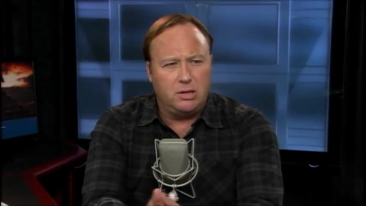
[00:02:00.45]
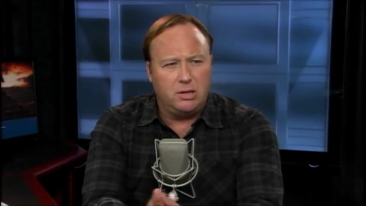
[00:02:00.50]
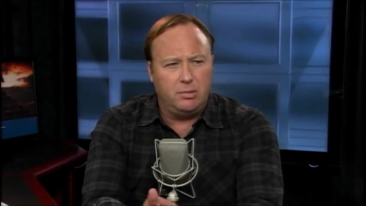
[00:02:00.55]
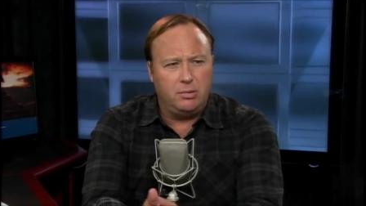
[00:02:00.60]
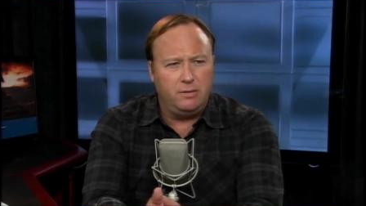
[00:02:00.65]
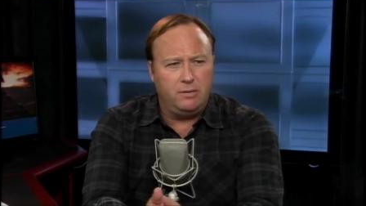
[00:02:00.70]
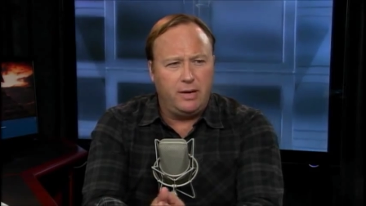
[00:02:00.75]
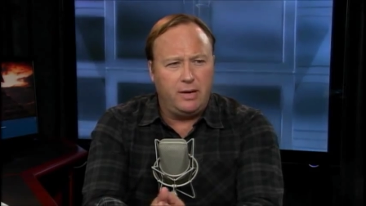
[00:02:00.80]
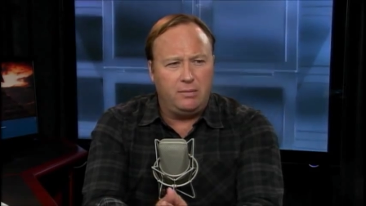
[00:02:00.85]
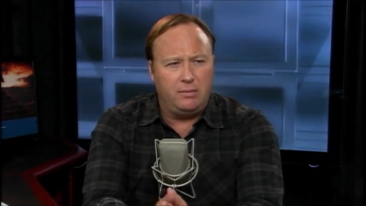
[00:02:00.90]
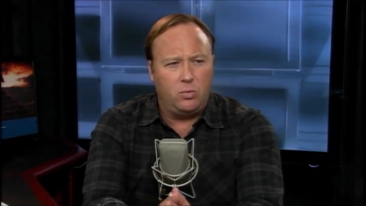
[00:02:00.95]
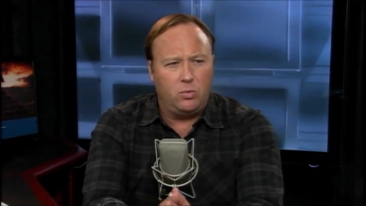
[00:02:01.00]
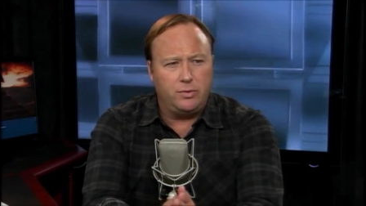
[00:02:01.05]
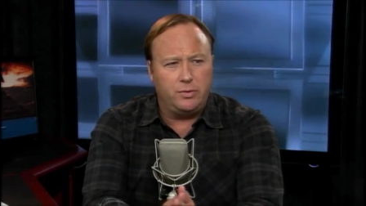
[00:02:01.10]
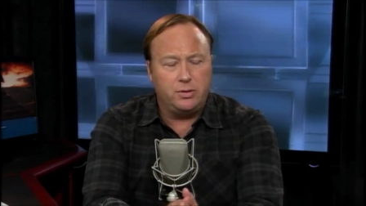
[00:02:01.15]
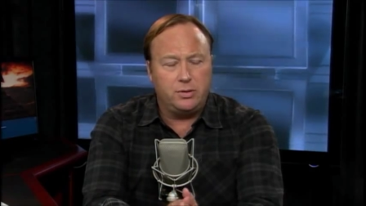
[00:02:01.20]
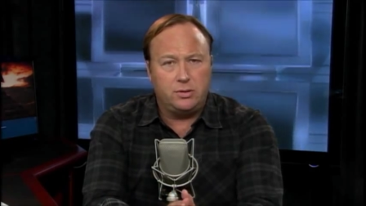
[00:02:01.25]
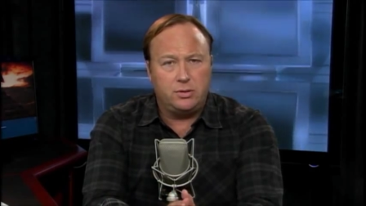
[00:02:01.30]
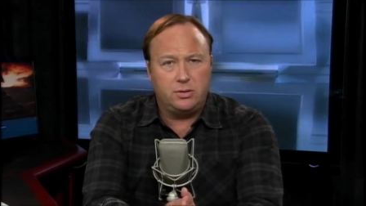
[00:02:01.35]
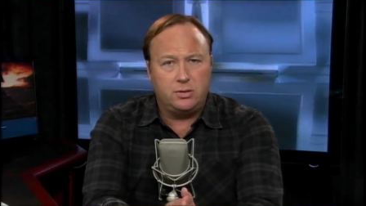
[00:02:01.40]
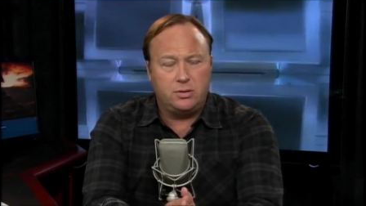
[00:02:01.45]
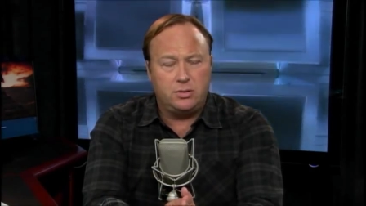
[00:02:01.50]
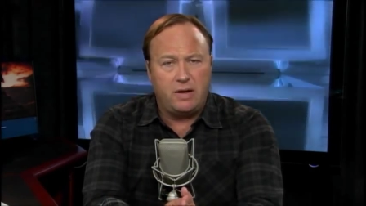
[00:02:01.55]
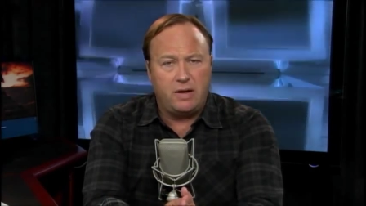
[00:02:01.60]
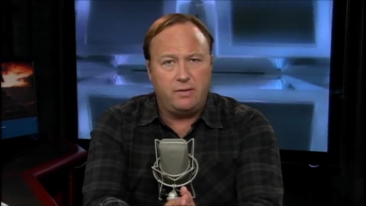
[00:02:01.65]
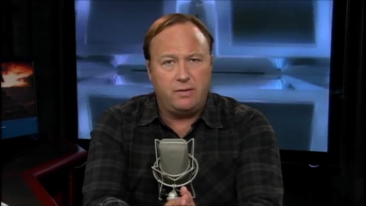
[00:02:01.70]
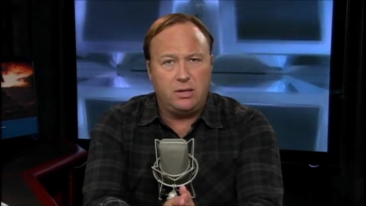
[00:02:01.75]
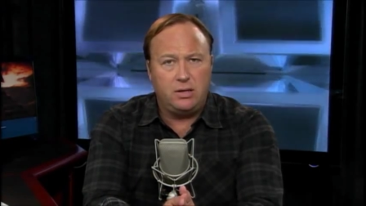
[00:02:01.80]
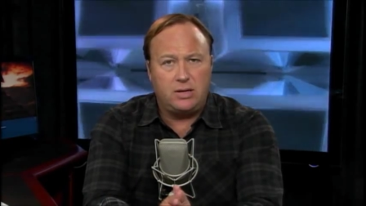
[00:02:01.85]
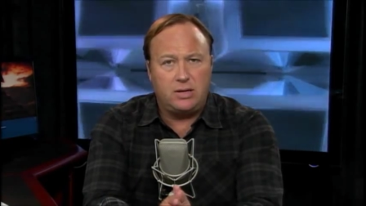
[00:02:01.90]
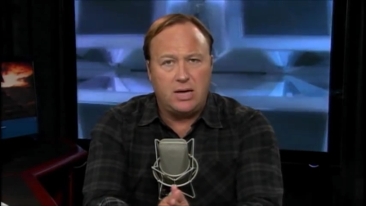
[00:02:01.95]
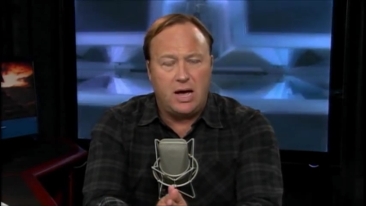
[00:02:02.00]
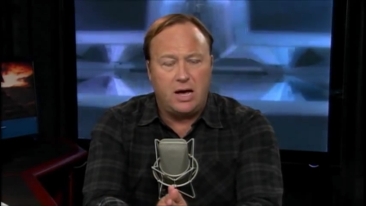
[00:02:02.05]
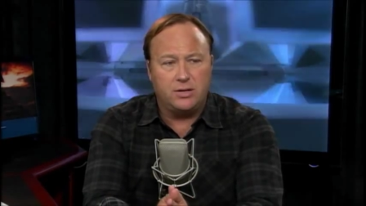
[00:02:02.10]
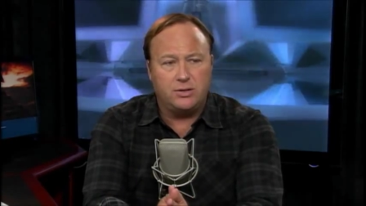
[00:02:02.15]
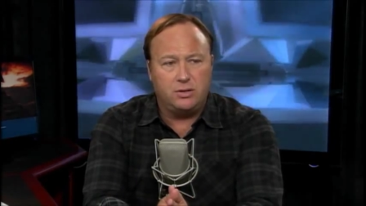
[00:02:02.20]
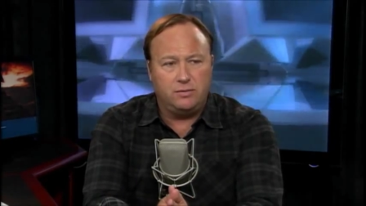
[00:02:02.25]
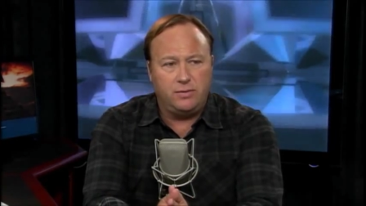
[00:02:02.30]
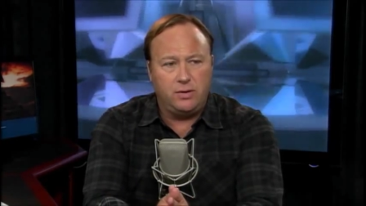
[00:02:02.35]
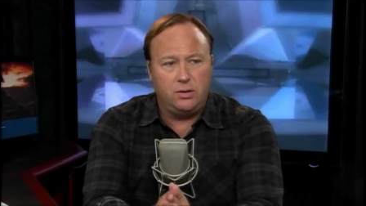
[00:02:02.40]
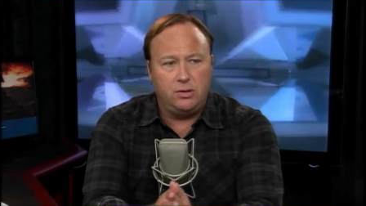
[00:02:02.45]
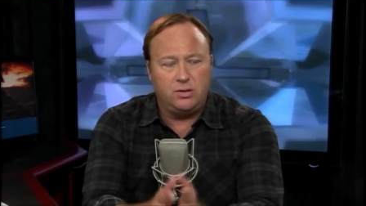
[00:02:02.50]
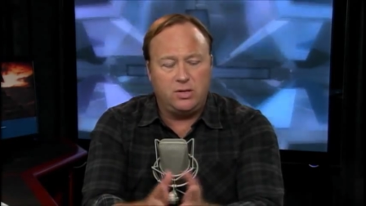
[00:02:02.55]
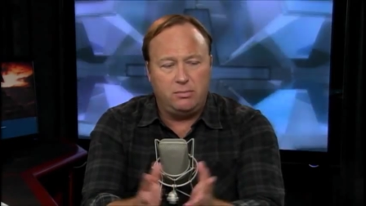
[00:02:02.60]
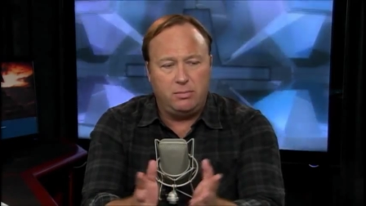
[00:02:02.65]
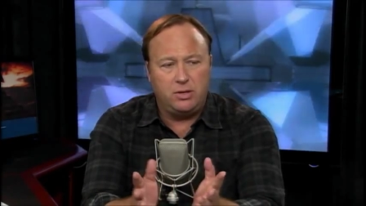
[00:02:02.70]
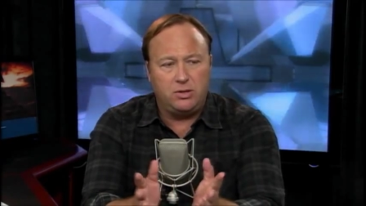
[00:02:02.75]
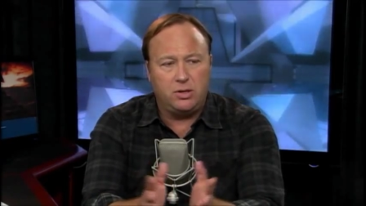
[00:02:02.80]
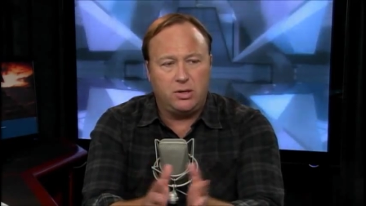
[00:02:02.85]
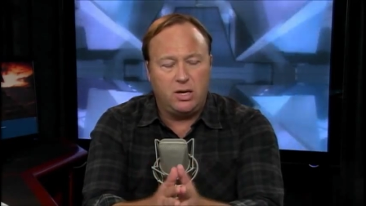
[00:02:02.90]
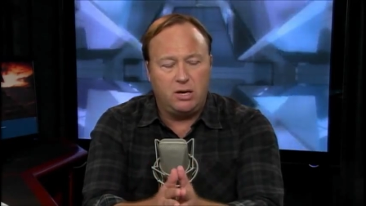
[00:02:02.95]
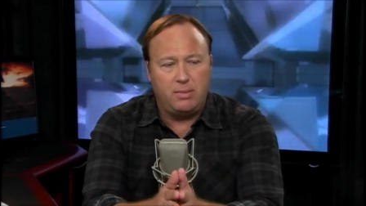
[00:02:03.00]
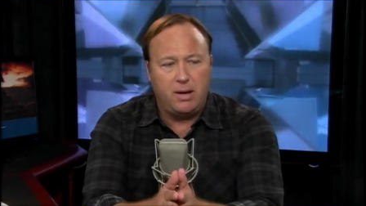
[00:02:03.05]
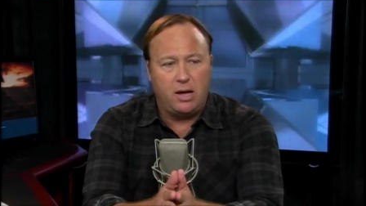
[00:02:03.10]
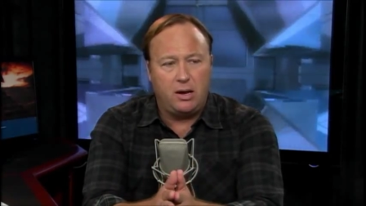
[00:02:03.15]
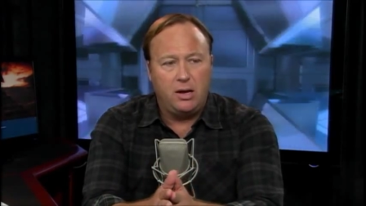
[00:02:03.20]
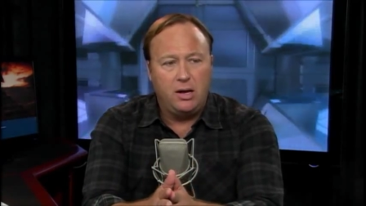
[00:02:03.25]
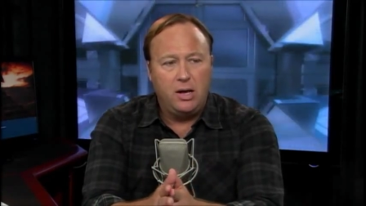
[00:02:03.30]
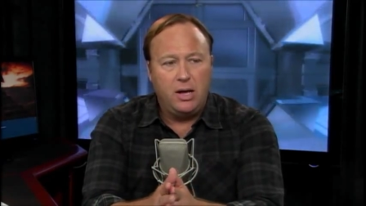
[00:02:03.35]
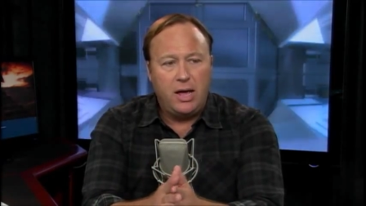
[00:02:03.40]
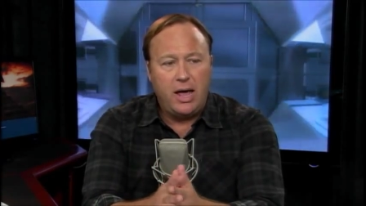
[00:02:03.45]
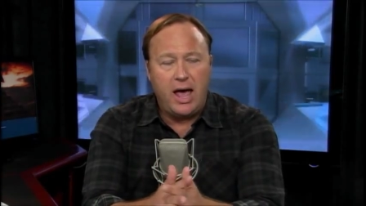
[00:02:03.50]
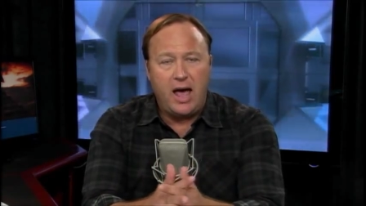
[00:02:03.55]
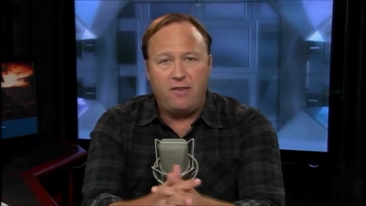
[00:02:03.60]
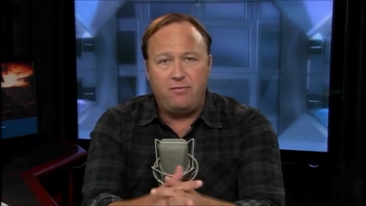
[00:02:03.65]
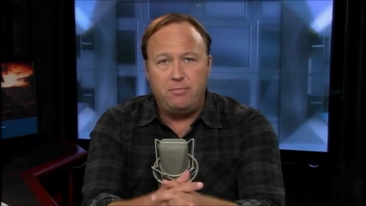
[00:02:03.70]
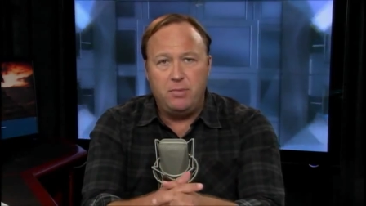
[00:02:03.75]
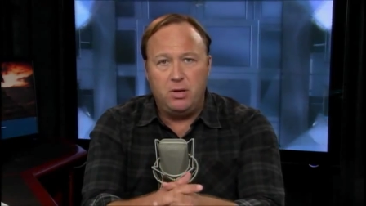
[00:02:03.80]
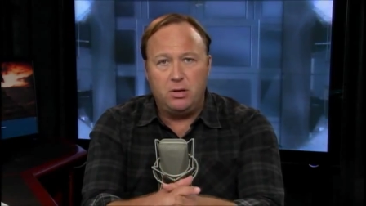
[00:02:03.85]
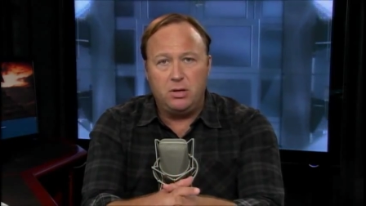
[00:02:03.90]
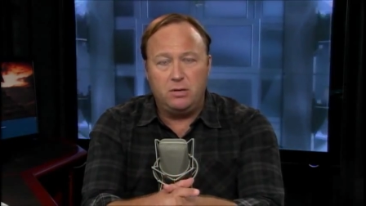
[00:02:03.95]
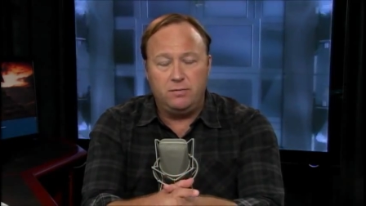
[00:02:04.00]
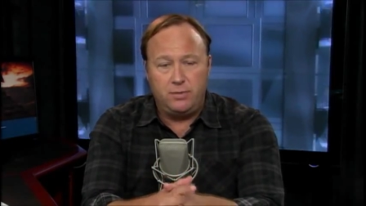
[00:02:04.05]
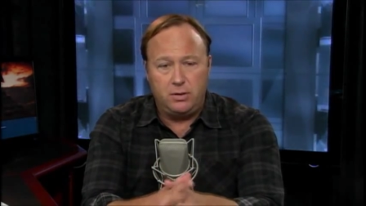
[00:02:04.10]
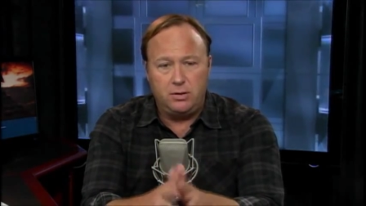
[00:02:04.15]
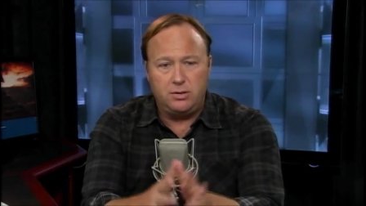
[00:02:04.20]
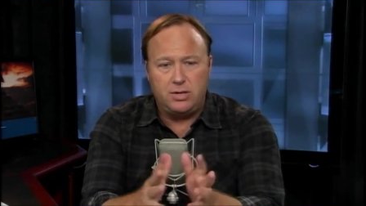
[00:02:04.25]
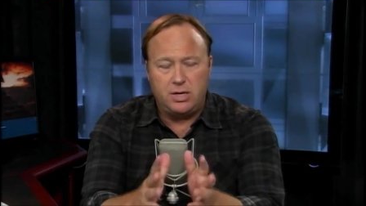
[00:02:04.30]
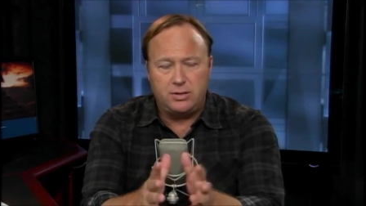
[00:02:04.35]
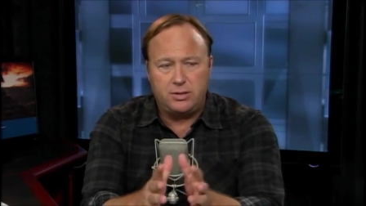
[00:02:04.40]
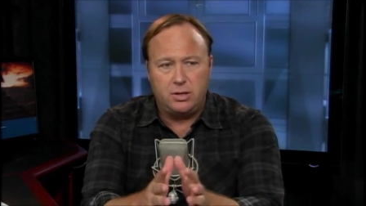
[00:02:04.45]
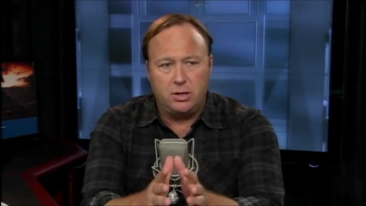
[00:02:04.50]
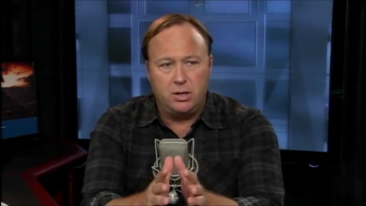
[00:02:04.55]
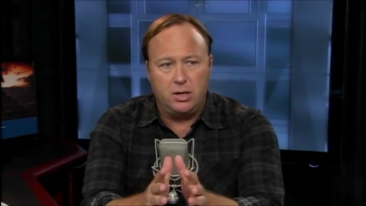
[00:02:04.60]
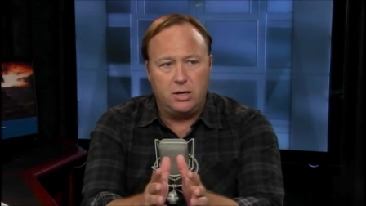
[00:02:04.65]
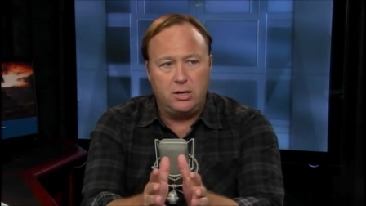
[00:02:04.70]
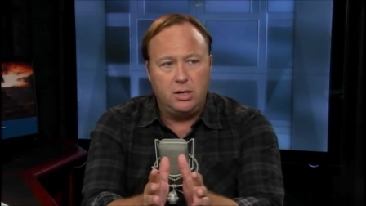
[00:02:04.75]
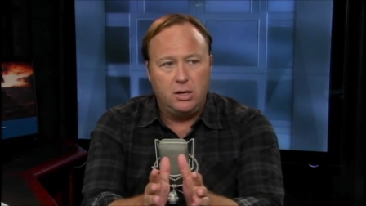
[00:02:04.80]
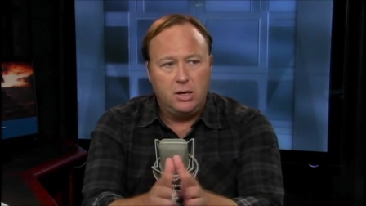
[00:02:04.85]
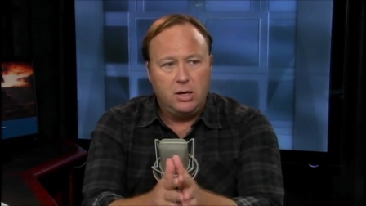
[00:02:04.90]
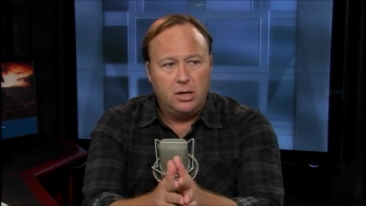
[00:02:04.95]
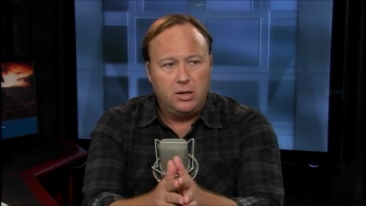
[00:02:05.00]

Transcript: of it have had more than 70,000 views. That means they'll get about 500,000 views. That's good.